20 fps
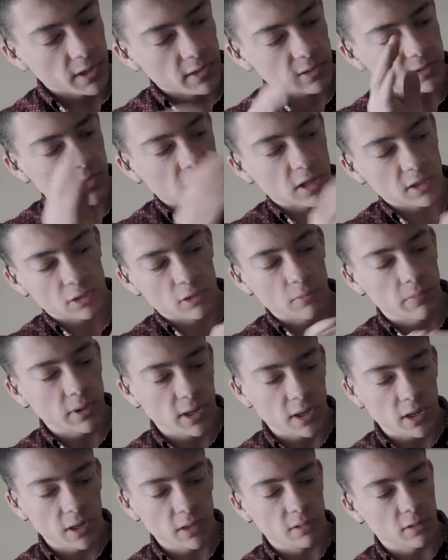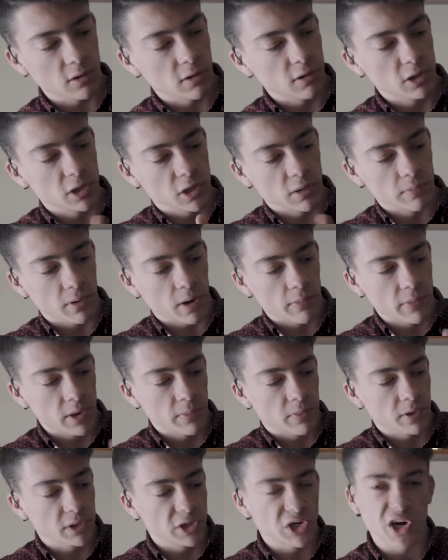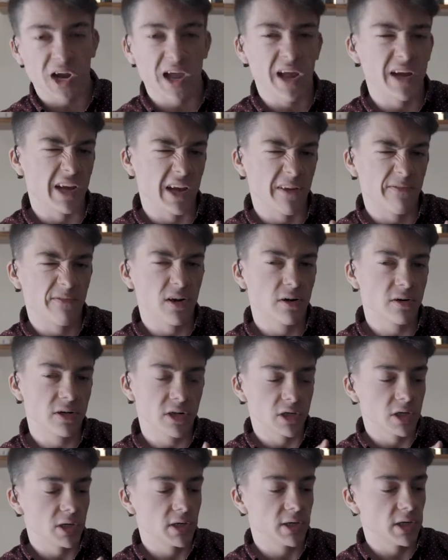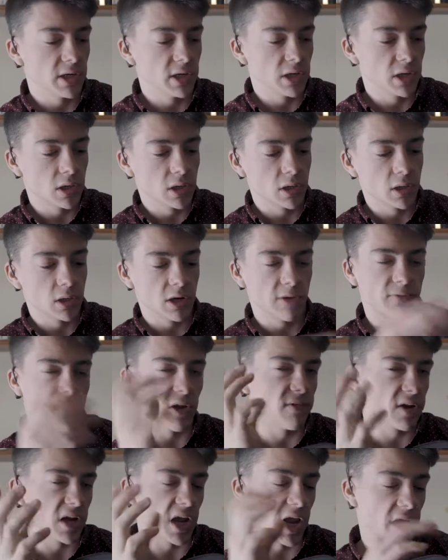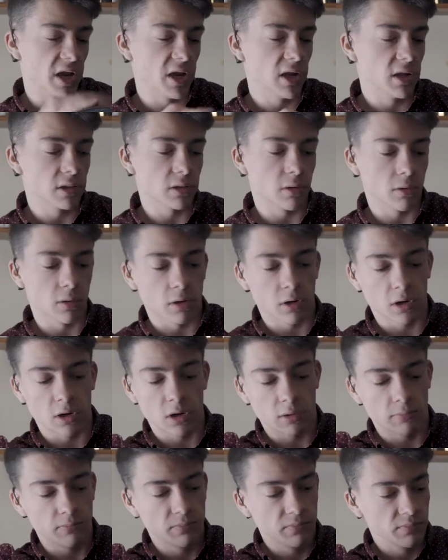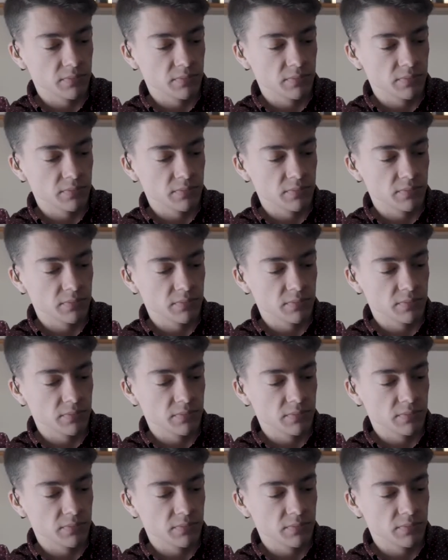It's not too big, so you can probably put your ND filter in here if you have a case or,